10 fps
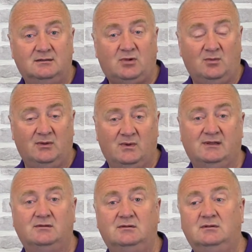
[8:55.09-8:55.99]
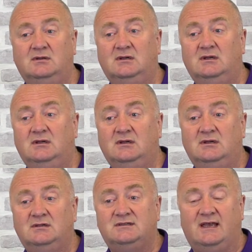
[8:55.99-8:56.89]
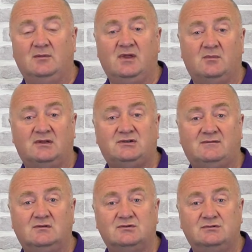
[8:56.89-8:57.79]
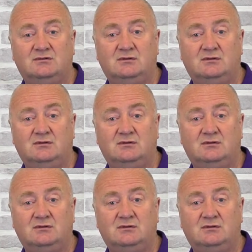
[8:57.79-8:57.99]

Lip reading: probably will, to help me on my travels.